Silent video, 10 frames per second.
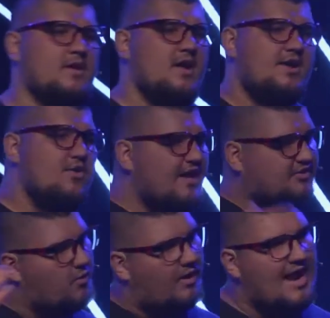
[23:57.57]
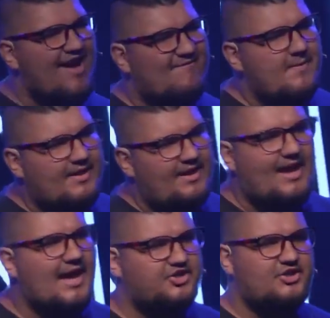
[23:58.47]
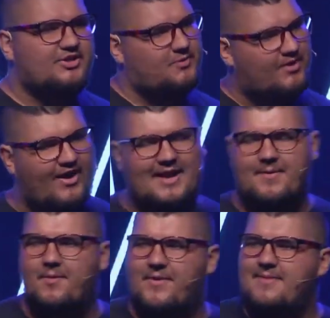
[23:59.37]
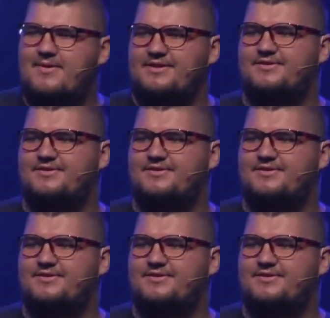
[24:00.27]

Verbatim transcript: You know, next week we're going to have baby dedication, so I thought about babies